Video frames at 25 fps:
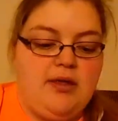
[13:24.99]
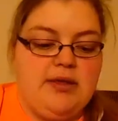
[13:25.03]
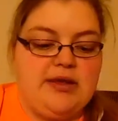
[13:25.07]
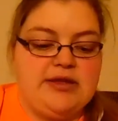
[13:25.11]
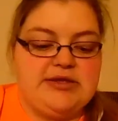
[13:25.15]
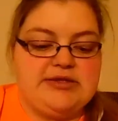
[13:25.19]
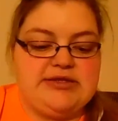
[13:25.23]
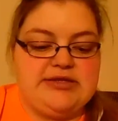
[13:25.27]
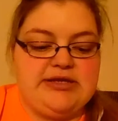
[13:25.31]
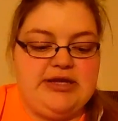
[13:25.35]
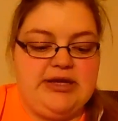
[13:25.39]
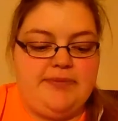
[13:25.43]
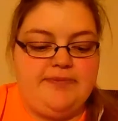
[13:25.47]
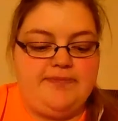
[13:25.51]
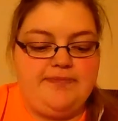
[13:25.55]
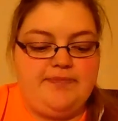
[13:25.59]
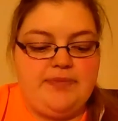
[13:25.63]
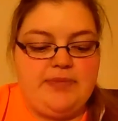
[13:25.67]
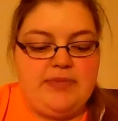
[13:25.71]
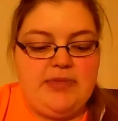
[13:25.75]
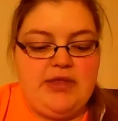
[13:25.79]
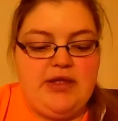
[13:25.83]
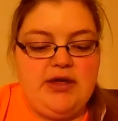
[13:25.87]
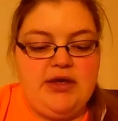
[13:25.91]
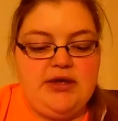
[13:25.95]
Let's see.
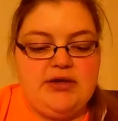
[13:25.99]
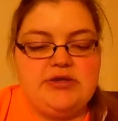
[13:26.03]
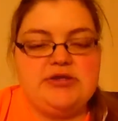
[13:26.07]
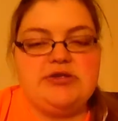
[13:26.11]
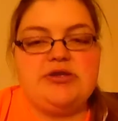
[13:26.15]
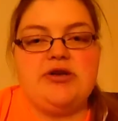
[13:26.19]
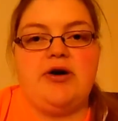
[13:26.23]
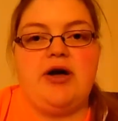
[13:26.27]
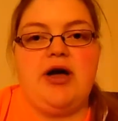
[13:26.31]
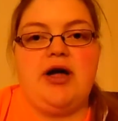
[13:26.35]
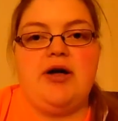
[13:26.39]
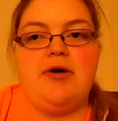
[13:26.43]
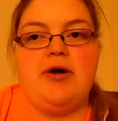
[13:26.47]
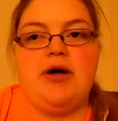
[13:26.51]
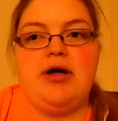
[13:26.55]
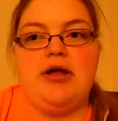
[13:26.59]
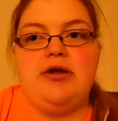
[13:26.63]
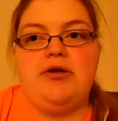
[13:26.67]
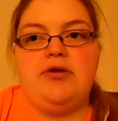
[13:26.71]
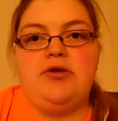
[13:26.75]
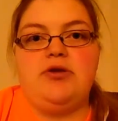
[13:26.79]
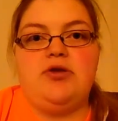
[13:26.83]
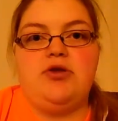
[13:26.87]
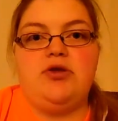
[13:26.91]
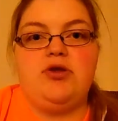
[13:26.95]
Don't nip at me. So I
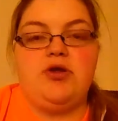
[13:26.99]
read